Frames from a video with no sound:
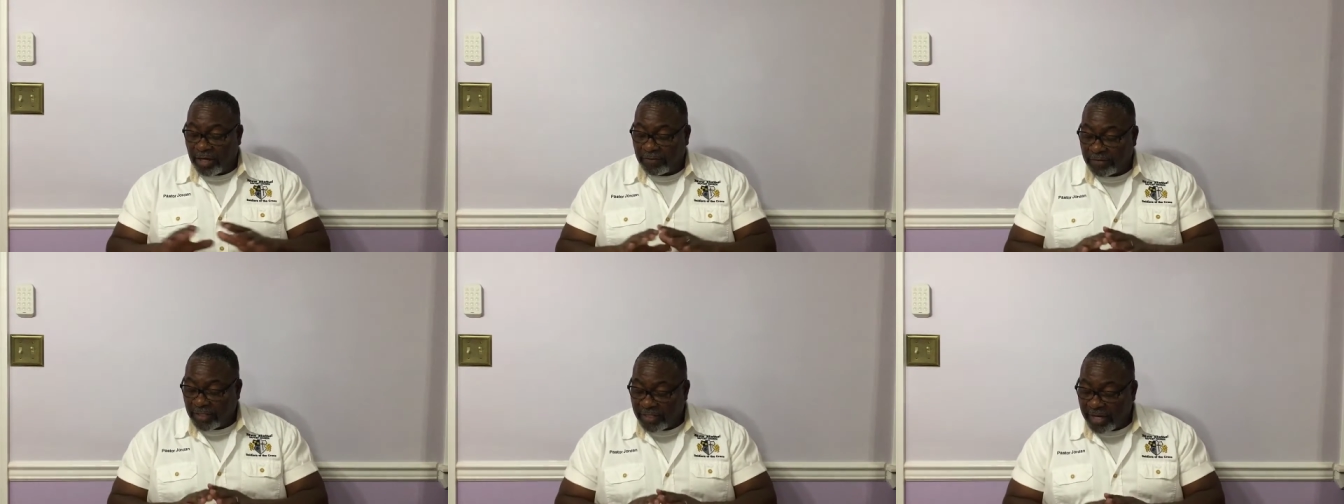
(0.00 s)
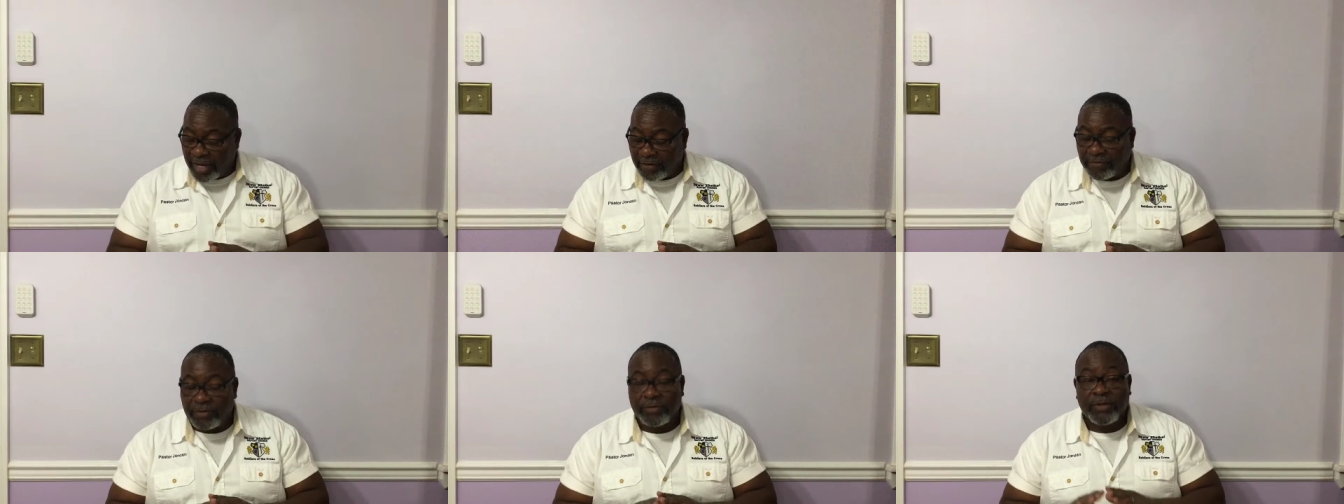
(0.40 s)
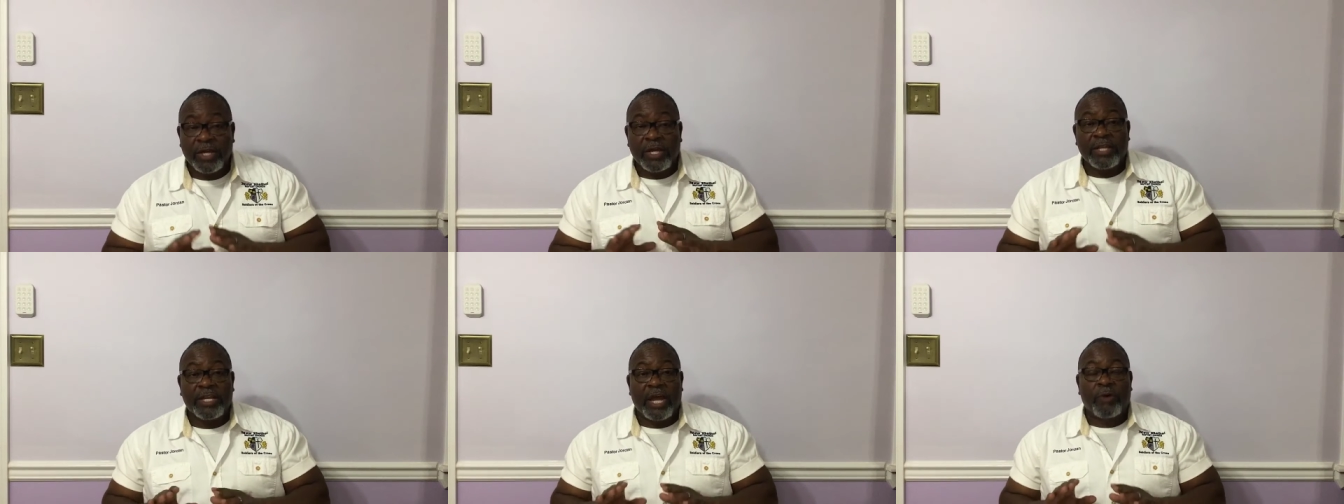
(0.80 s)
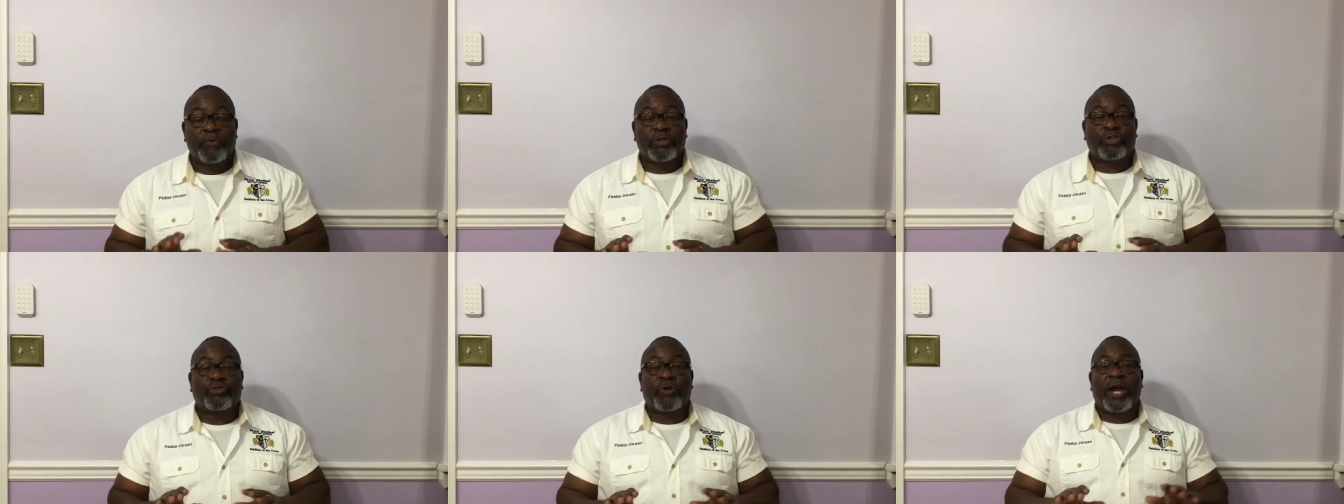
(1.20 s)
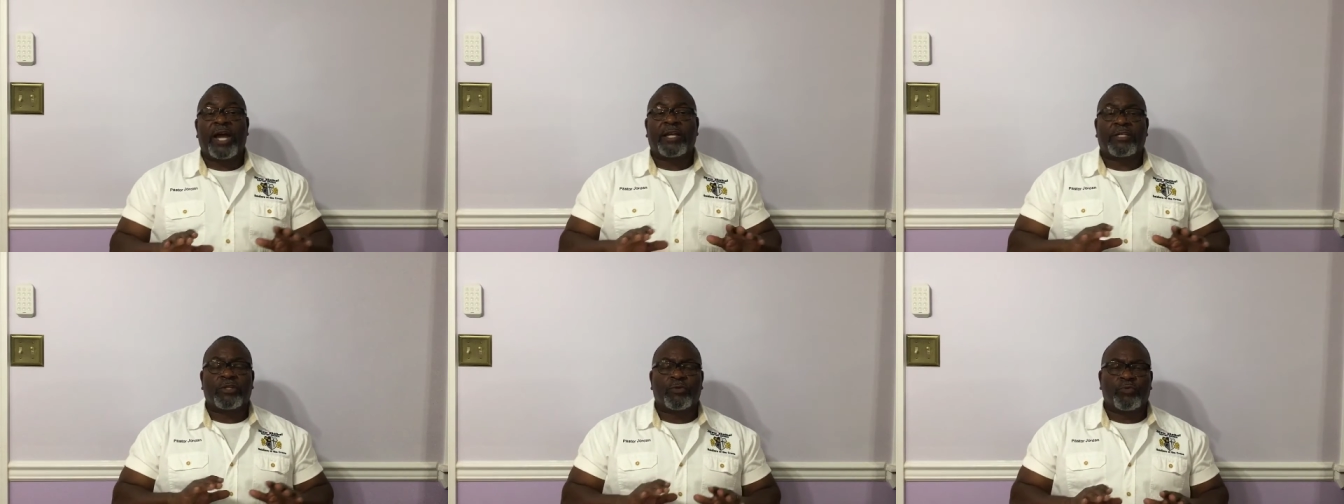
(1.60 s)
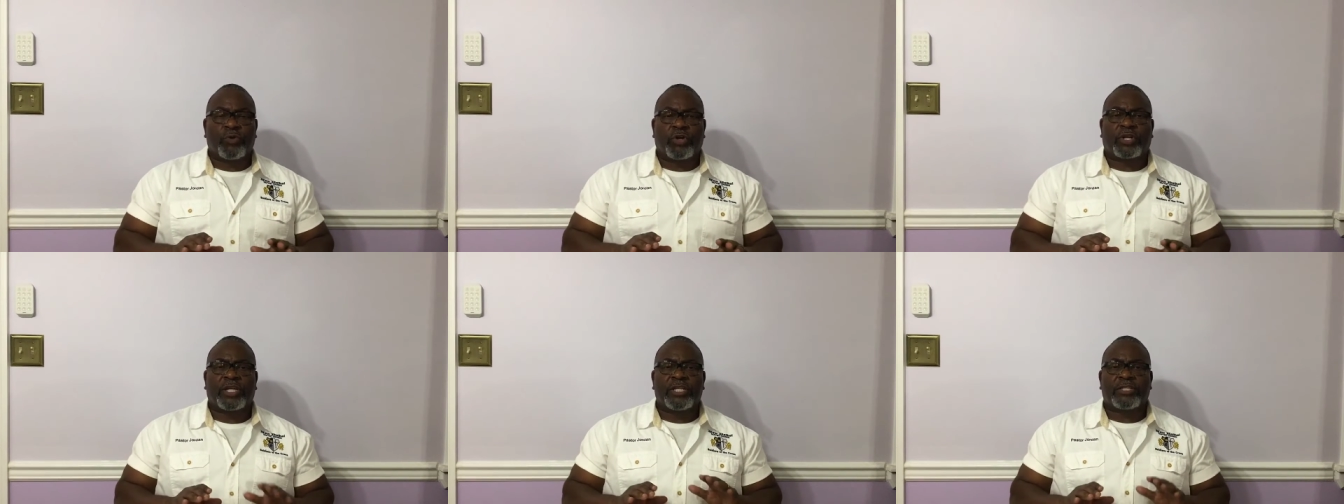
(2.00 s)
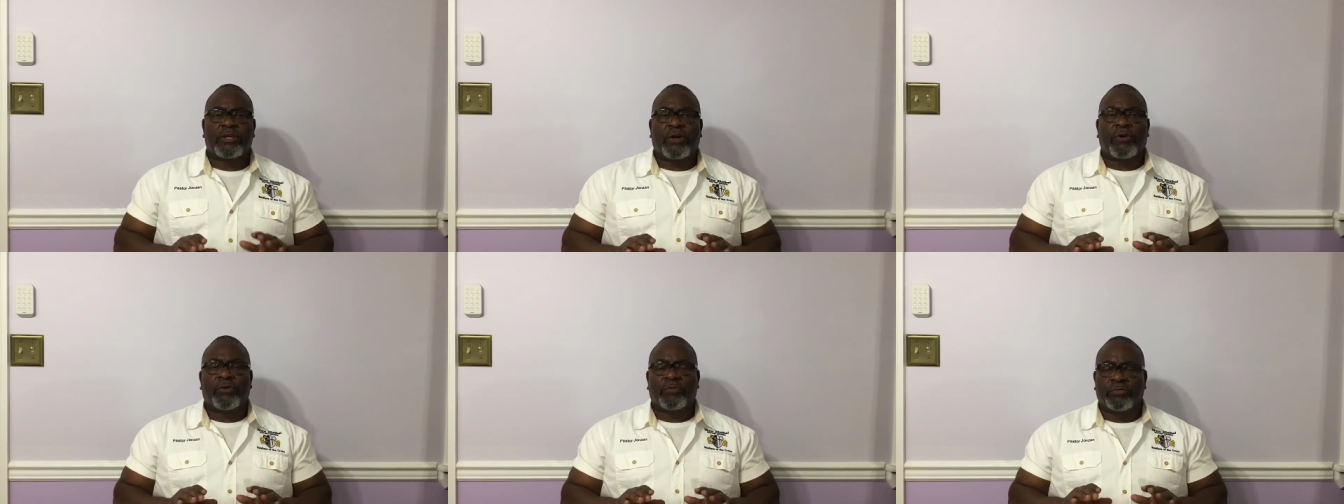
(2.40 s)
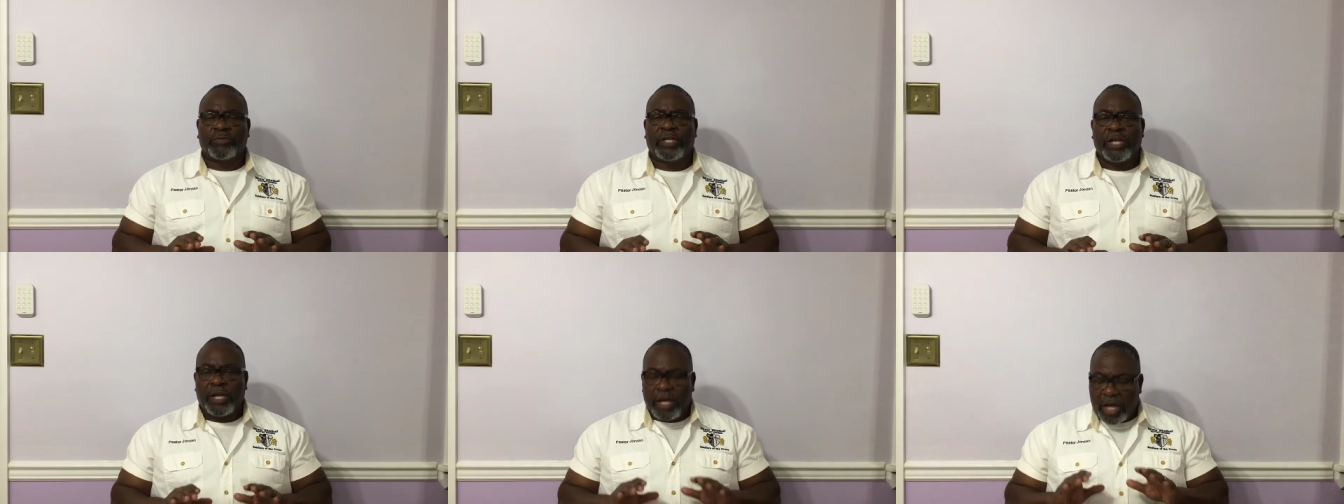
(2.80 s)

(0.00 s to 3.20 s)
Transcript: of the devil that was trying to work his own